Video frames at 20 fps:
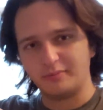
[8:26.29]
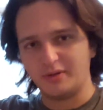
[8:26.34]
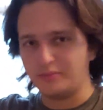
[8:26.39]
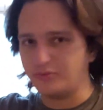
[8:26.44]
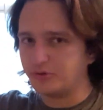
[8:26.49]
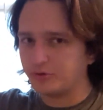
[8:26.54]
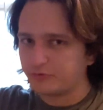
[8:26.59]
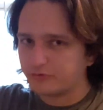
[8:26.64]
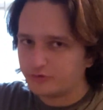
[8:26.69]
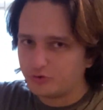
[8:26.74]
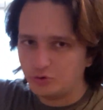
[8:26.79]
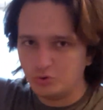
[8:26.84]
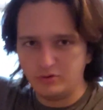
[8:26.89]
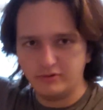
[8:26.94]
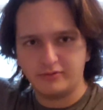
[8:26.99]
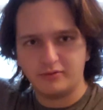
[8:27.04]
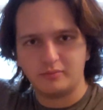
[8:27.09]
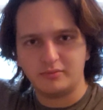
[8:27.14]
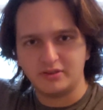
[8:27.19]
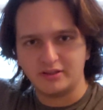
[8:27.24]
Maybe there's 2
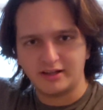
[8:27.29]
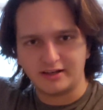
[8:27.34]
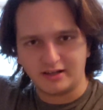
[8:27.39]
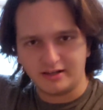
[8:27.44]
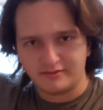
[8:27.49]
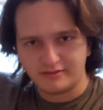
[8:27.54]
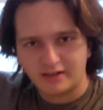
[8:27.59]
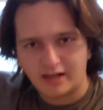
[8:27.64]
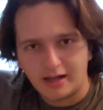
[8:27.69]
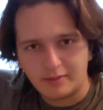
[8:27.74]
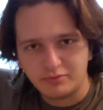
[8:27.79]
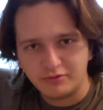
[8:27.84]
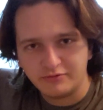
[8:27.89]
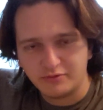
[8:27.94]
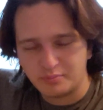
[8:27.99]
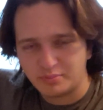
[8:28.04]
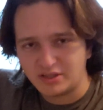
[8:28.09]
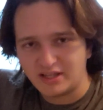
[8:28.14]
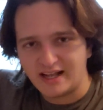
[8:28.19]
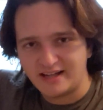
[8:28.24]
of them like on top of a
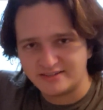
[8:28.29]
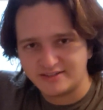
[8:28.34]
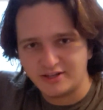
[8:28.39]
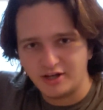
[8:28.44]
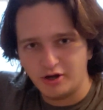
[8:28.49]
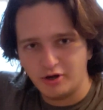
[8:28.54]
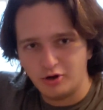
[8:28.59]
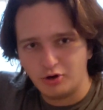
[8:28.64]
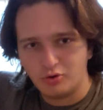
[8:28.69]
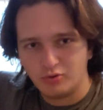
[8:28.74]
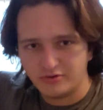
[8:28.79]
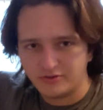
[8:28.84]
plateau,